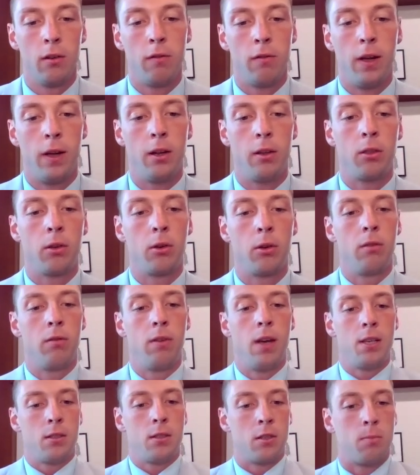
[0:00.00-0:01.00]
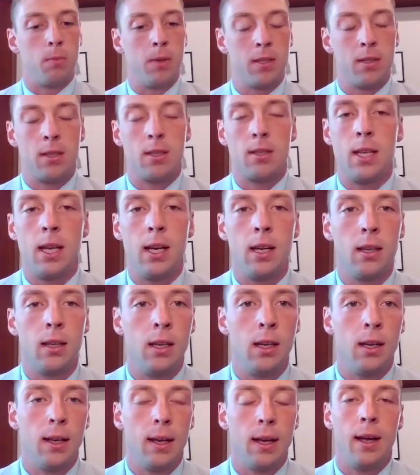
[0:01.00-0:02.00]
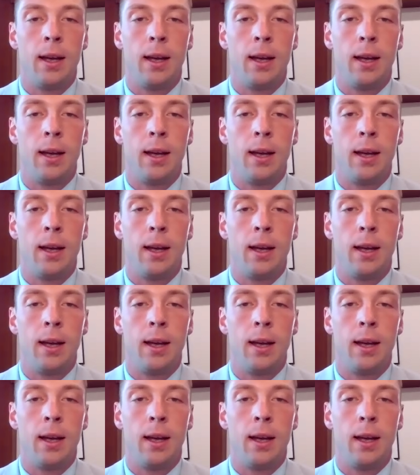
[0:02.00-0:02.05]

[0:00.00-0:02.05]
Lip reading: found through Investors Business Daily,